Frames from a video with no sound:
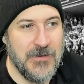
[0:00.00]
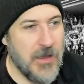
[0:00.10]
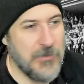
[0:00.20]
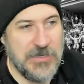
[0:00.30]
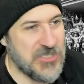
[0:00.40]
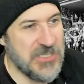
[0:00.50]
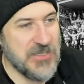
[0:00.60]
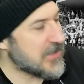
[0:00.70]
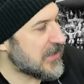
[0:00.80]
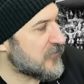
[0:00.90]
I mean, she
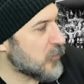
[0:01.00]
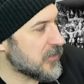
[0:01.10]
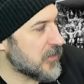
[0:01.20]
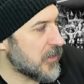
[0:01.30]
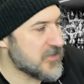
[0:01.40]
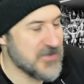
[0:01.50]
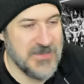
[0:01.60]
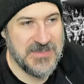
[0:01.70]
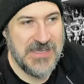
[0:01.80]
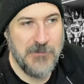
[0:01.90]
could give one of those to
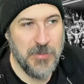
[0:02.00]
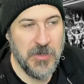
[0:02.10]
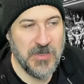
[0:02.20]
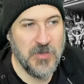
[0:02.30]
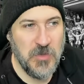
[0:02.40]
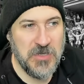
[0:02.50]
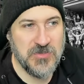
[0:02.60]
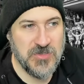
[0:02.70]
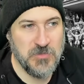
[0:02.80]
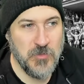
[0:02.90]
CM Punk and we
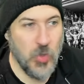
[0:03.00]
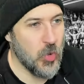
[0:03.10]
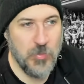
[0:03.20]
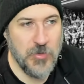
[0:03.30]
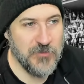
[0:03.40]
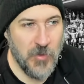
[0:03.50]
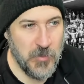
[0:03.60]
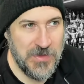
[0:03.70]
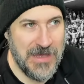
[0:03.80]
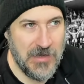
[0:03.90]
could just all move on
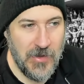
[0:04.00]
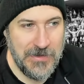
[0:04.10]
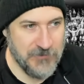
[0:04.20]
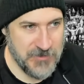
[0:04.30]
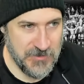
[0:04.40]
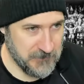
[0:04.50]
with our lives.